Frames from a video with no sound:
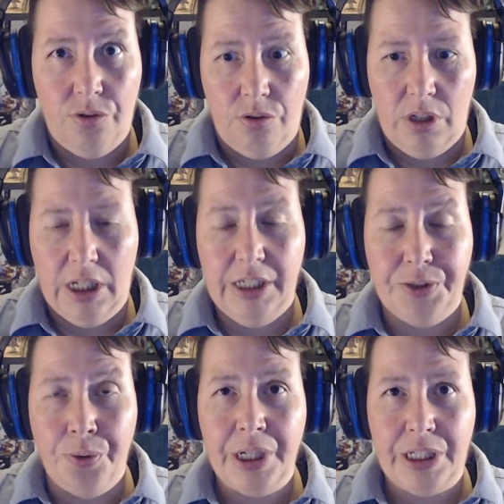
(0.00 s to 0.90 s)
he's
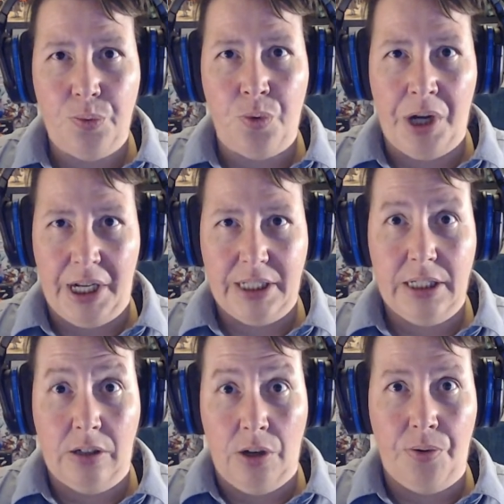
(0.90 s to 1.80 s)
going to want to
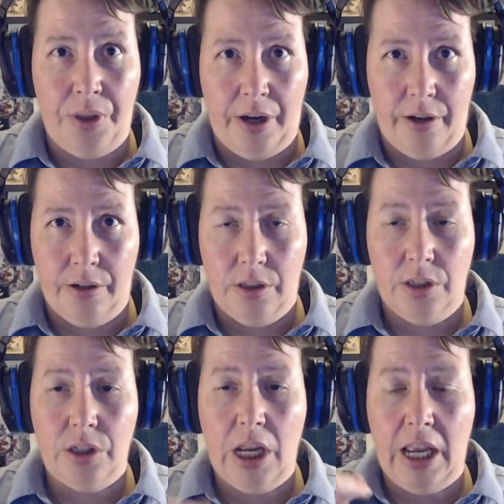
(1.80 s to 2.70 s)
go there.
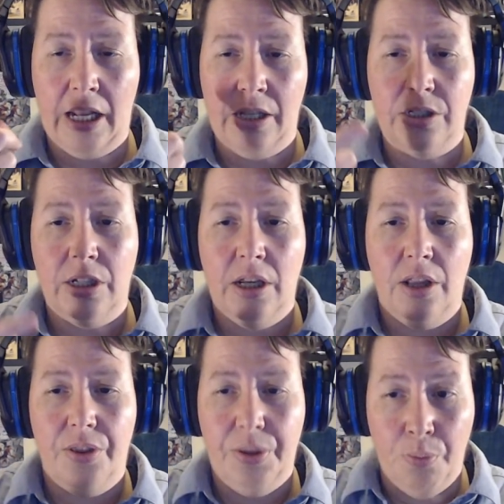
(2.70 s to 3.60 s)
And
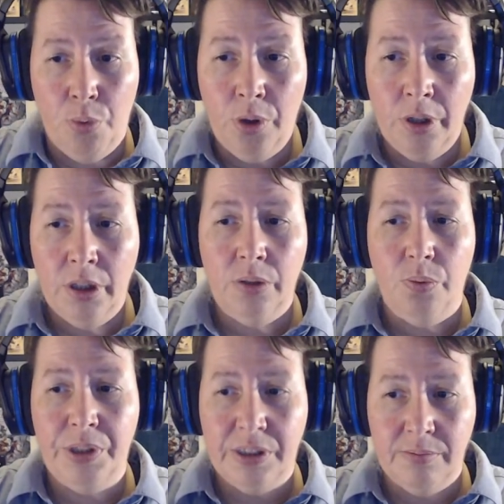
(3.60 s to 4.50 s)
the more
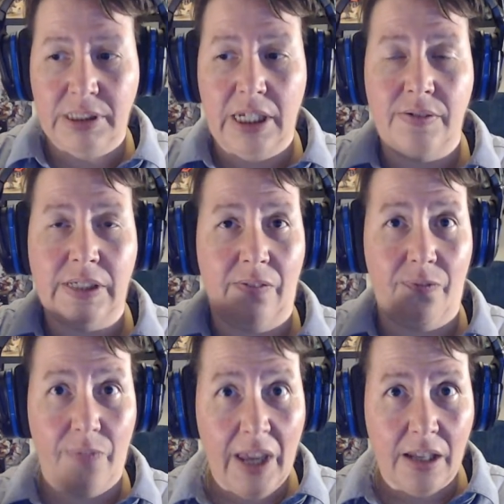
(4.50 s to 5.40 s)
wisdom saves he
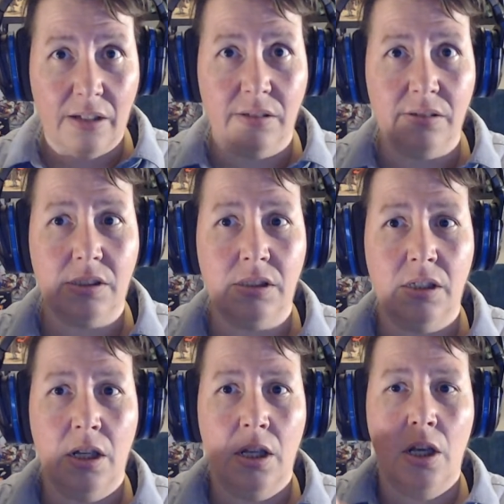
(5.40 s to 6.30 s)
fails,
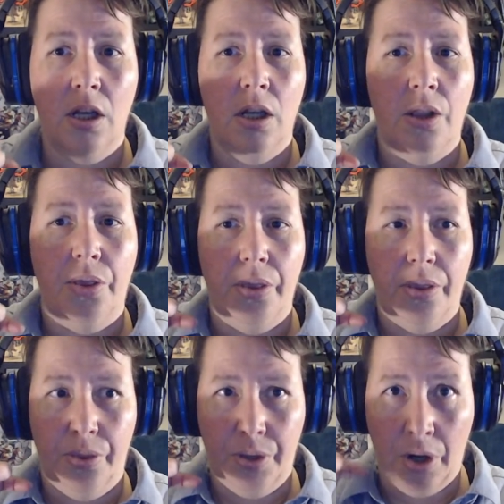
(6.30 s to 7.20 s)

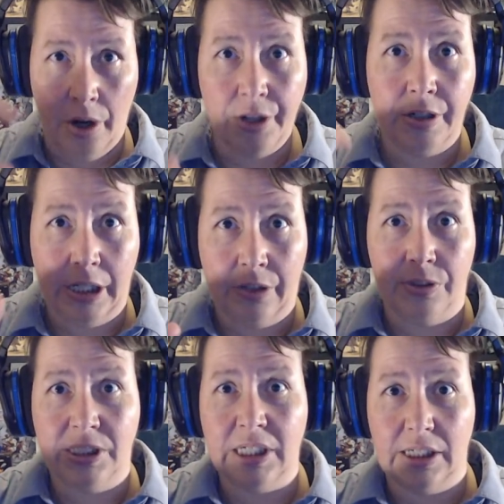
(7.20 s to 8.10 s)
the harder he can
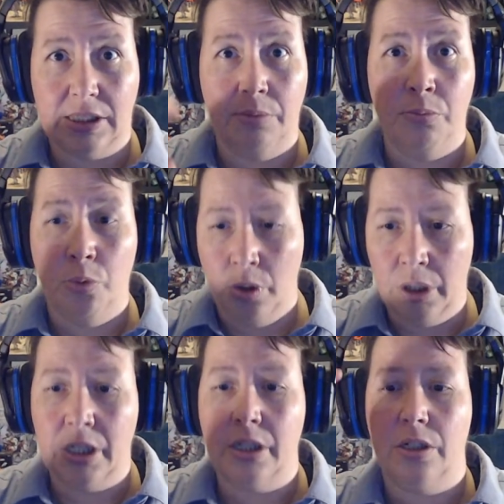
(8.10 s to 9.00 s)
resist, the
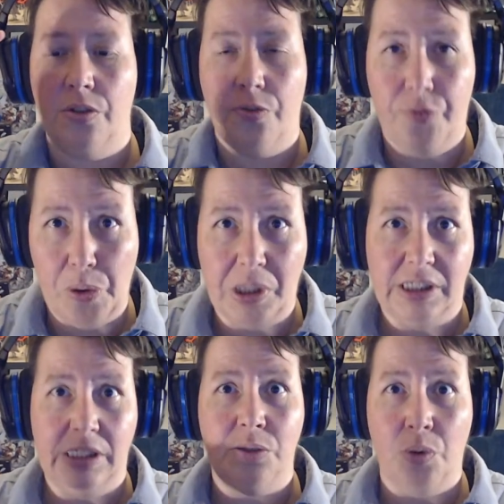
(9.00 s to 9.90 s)
more focused
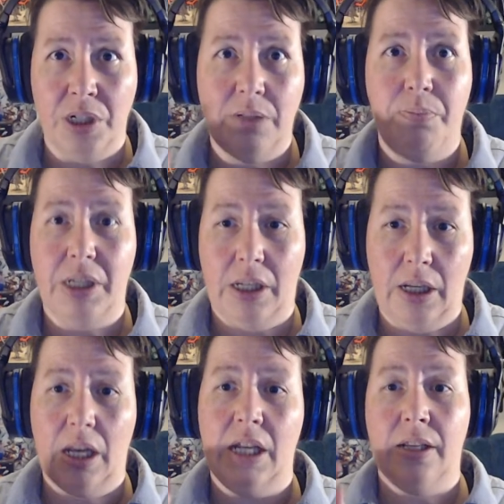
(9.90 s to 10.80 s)
he's going to be.
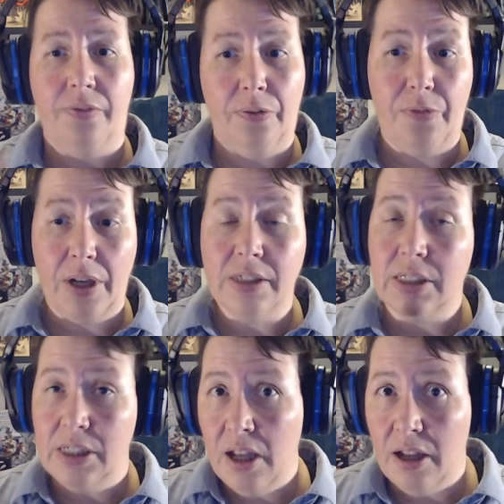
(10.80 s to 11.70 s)
And if he fails
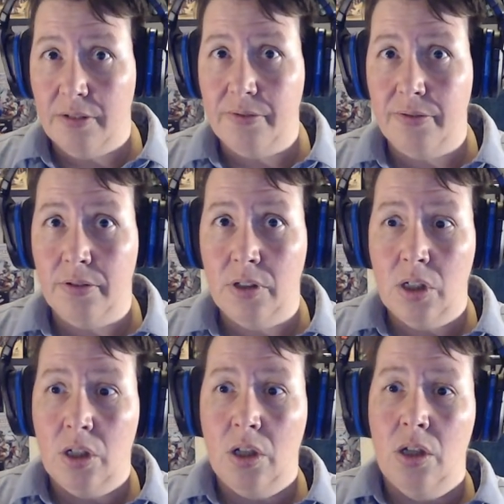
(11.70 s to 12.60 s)
enough,
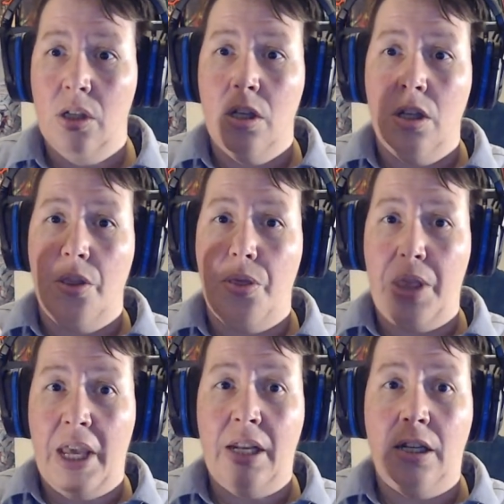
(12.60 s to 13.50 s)

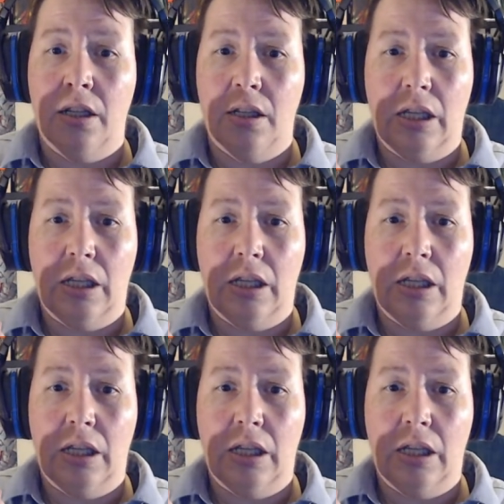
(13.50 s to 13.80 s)
then